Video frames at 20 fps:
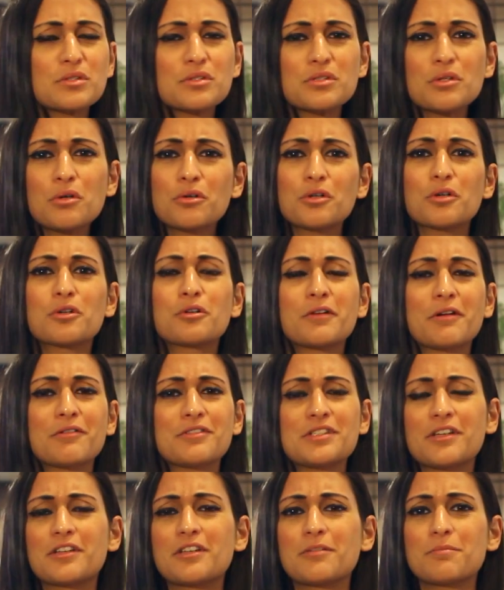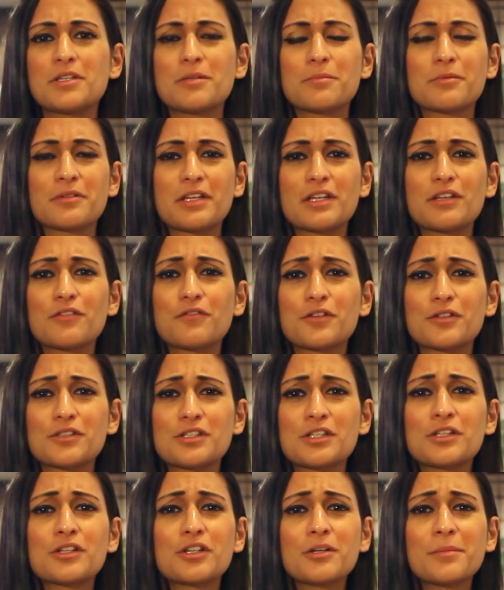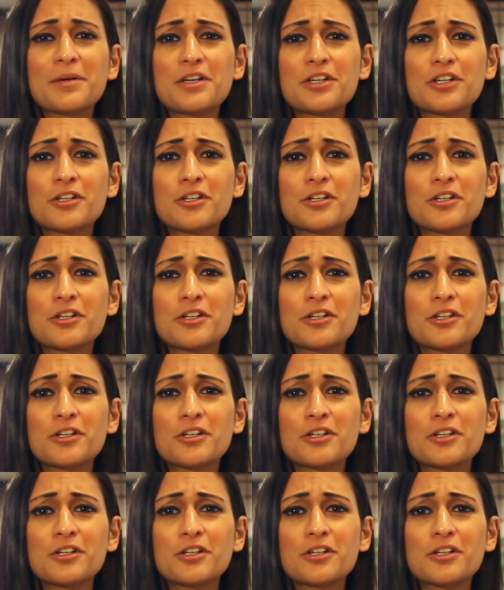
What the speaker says: don't go around telling people that you feel Tinder about